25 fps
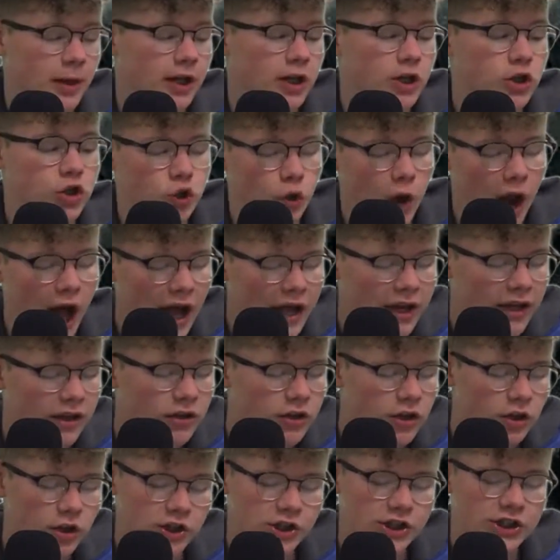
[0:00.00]
by a
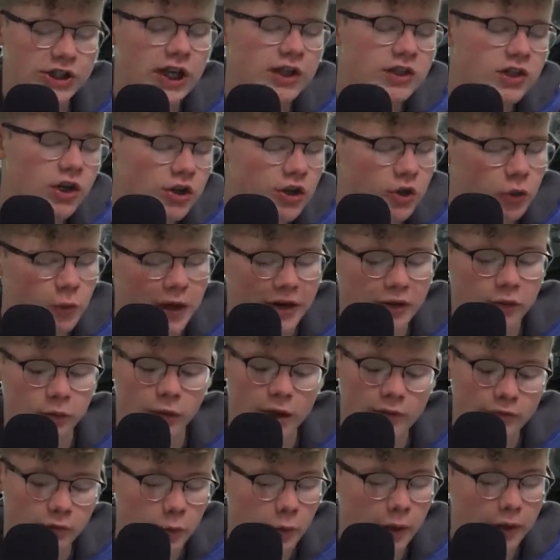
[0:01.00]
dragon, you're sent on your way to
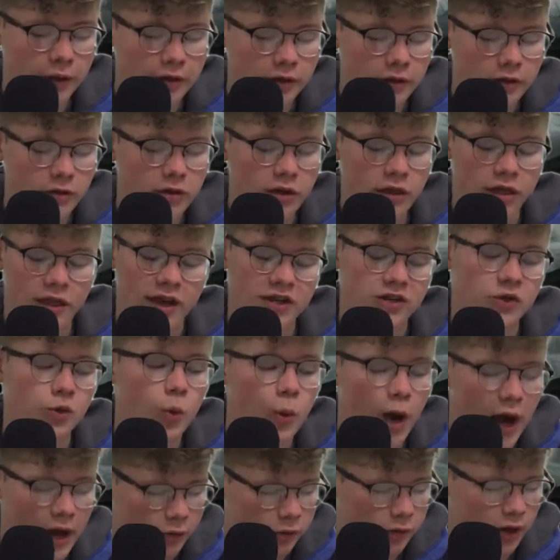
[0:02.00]
Riverwood, then to
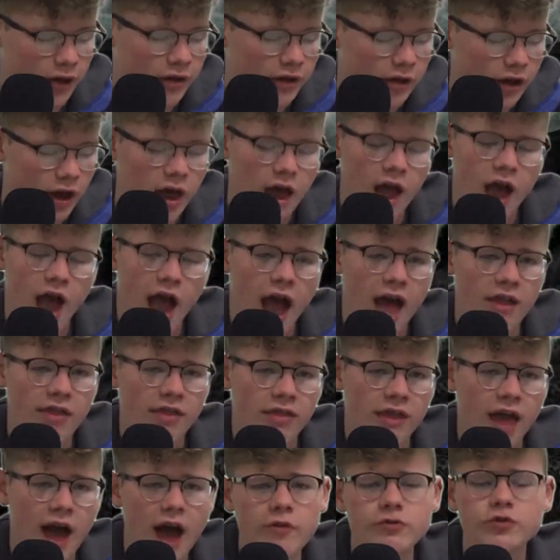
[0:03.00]
Whiterun,
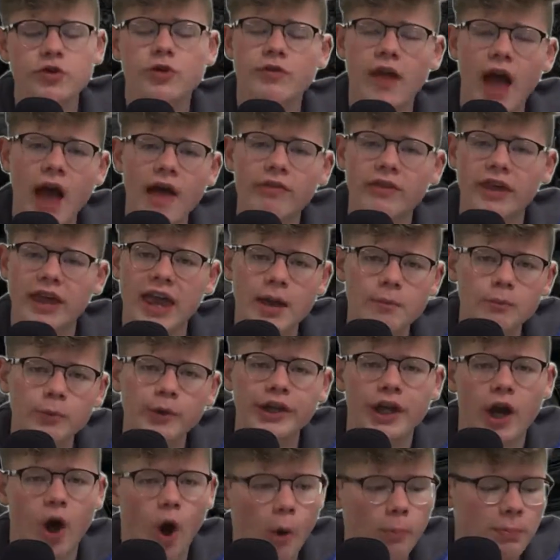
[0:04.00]
and after that, the game
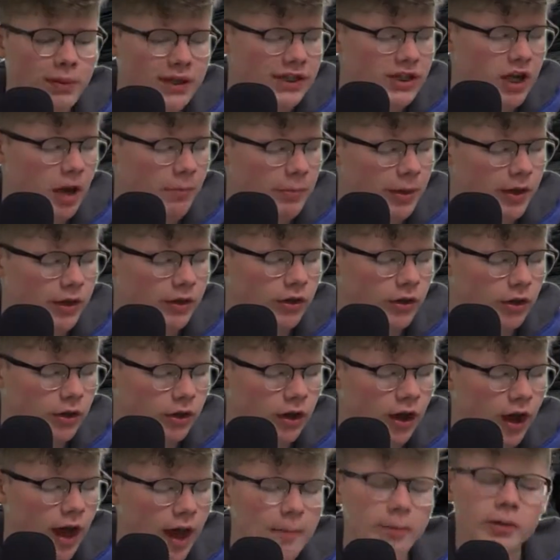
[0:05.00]
really opens up and
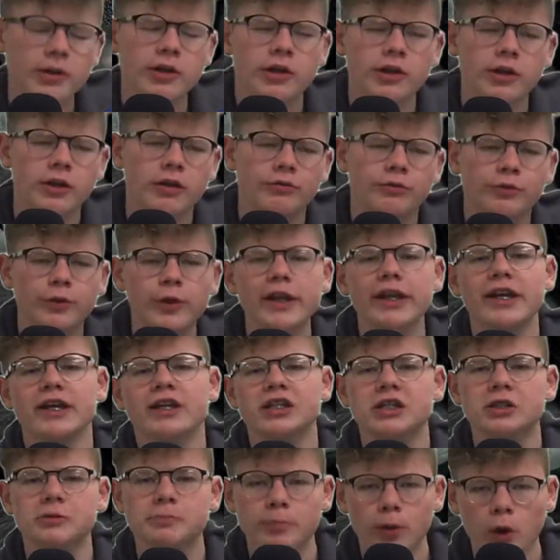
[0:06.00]
you're able to freely
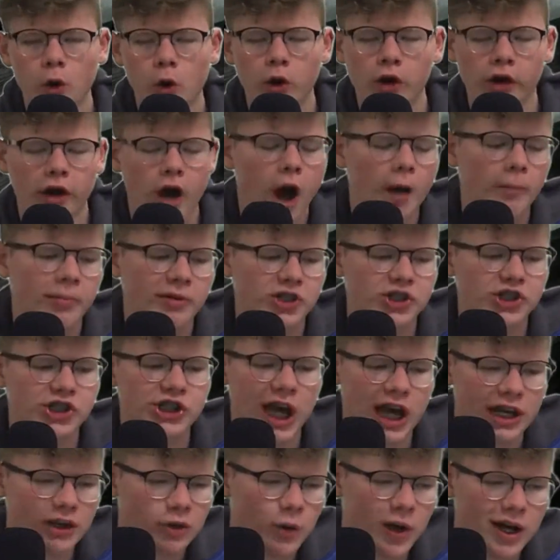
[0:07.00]
explore, accomplish
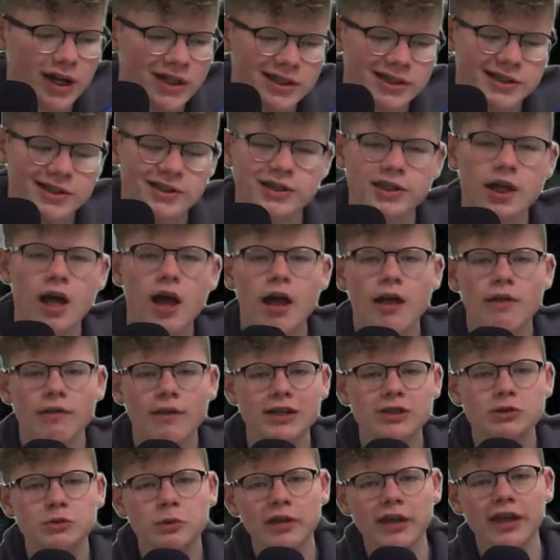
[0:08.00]
side quests.
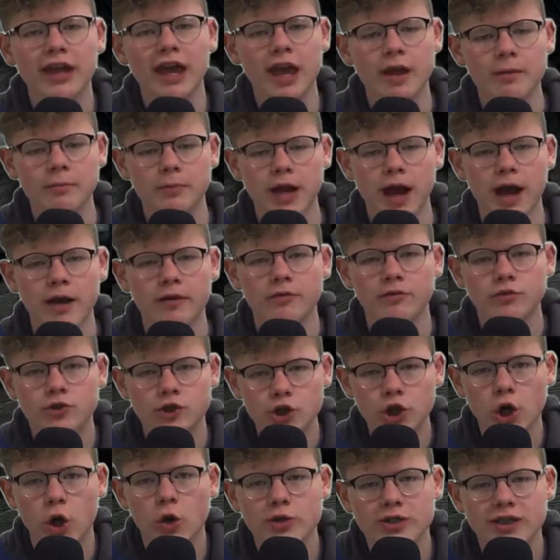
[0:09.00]
That's when the game kind of
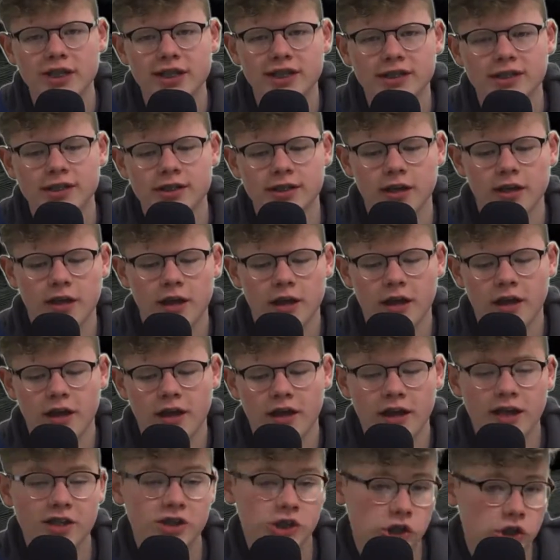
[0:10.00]
shows its
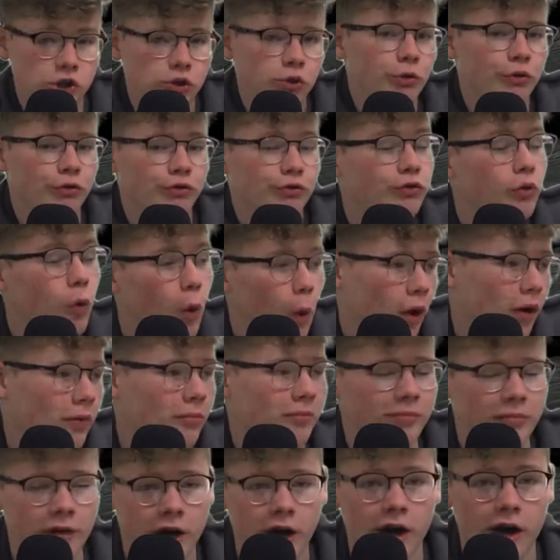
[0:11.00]
true
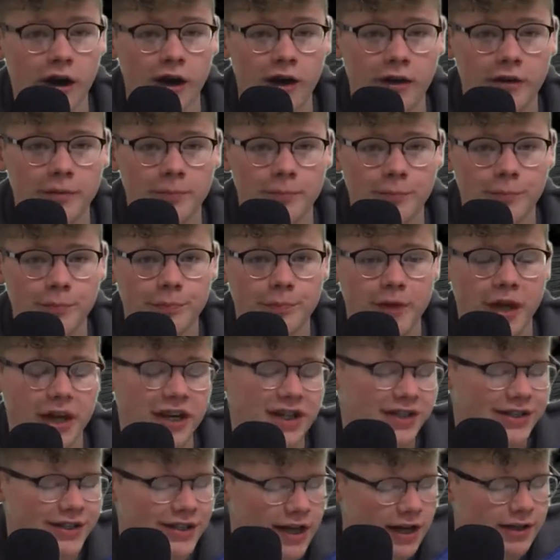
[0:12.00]
form,
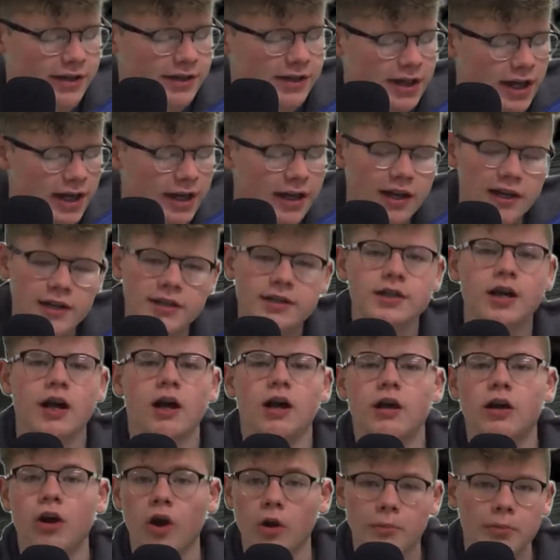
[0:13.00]
in a sense. It is
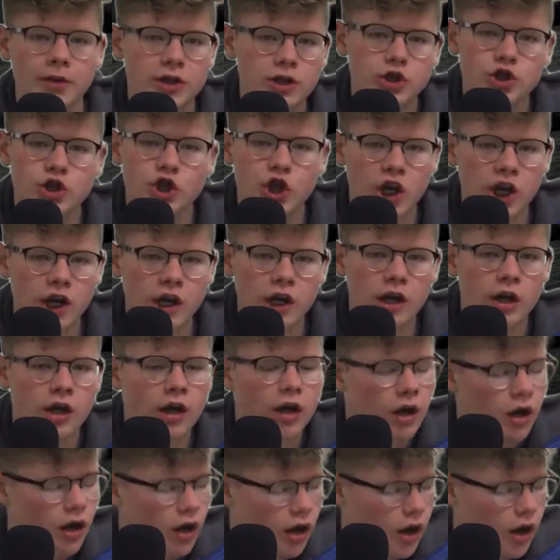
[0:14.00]
an RPG,